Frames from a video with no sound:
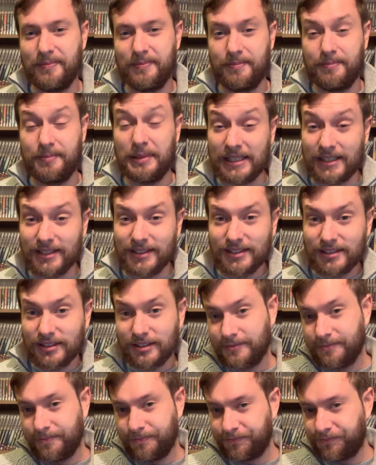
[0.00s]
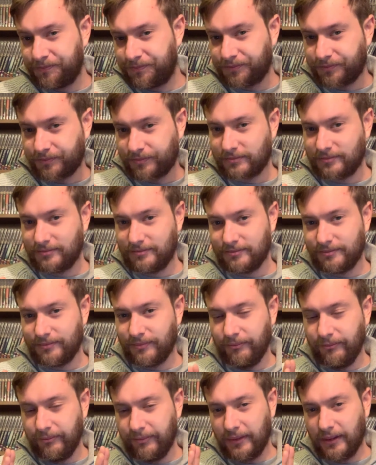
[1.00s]
but
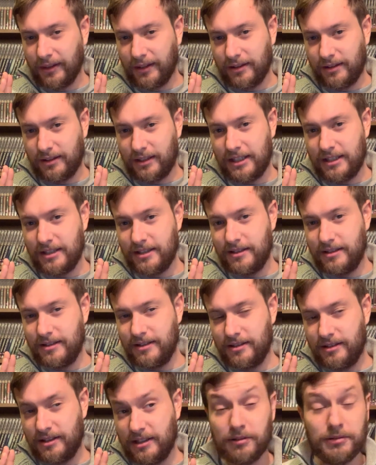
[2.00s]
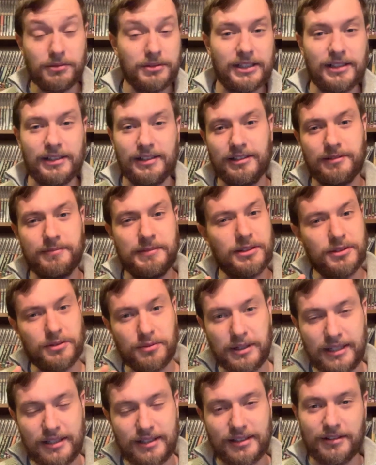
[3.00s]
the old Daleks have been
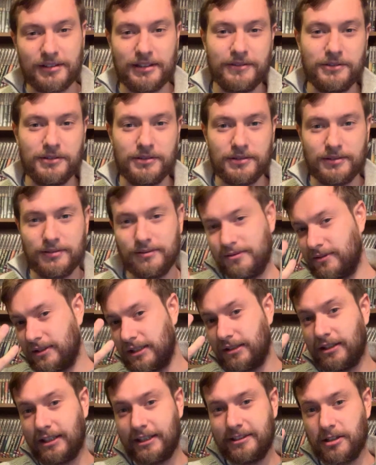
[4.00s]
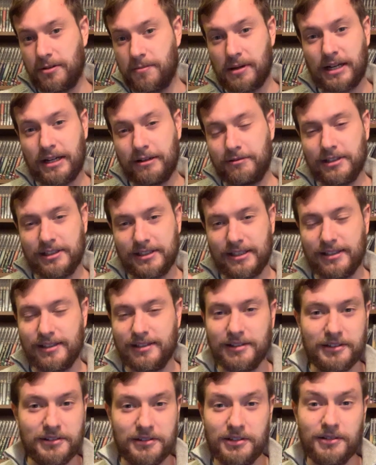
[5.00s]
tweaked, so they've got the light up irises,
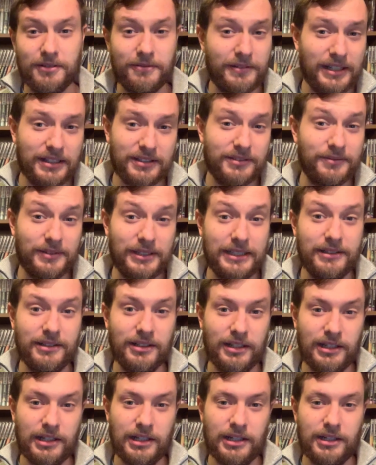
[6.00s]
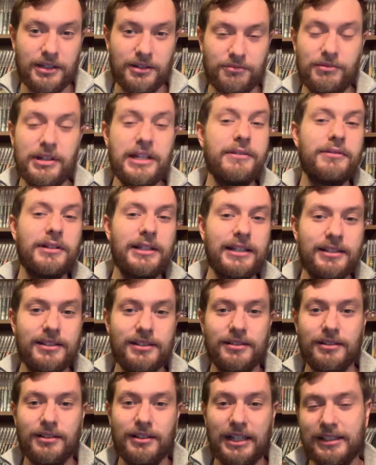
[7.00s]
so you could effectively
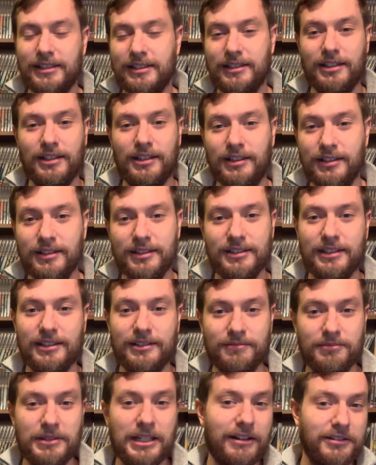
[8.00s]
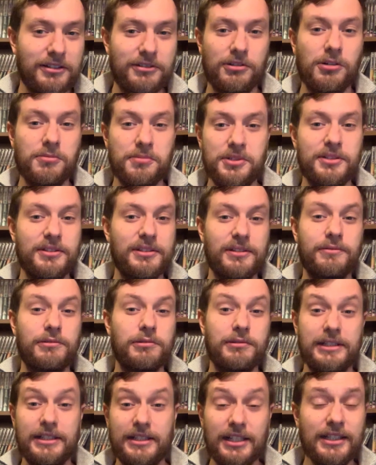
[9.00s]
re-release classic Daleks that character options have
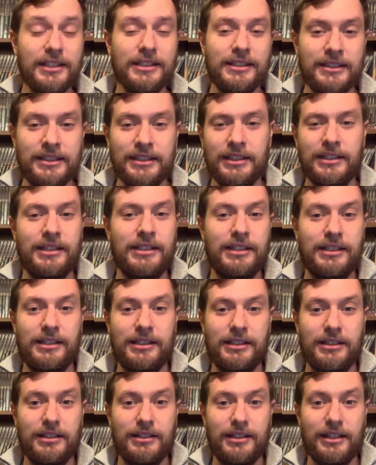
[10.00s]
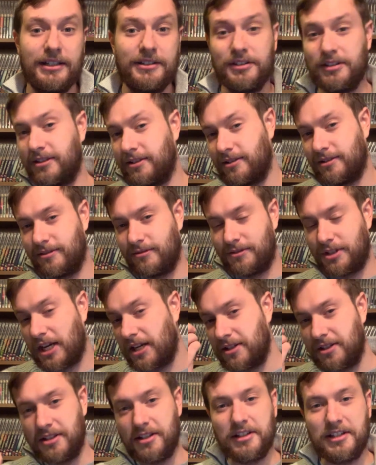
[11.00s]
already done and just
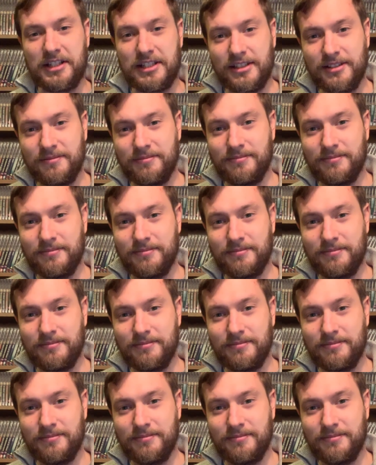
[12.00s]
change the eyes.